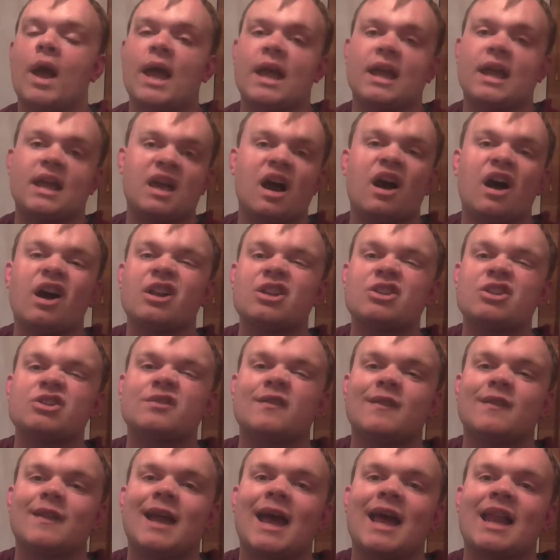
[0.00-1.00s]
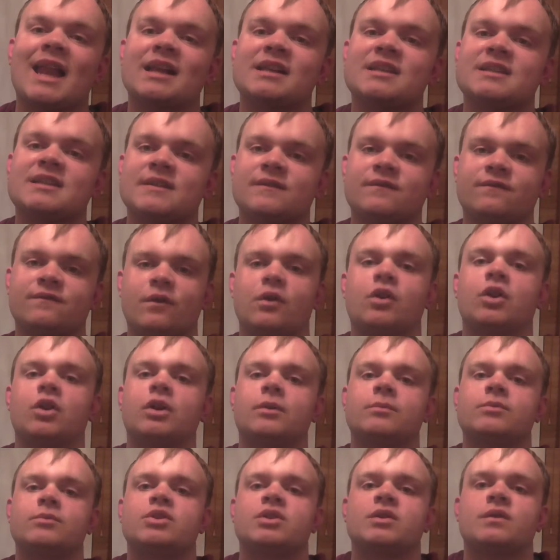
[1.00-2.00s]
a Guardians of the Galaxy
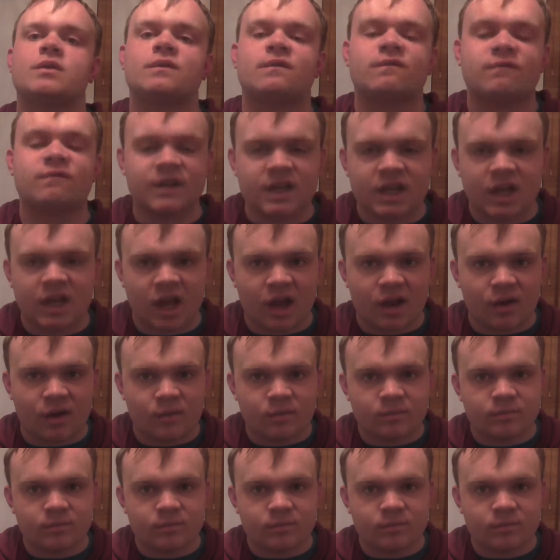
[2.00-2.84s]
Volume 2 video.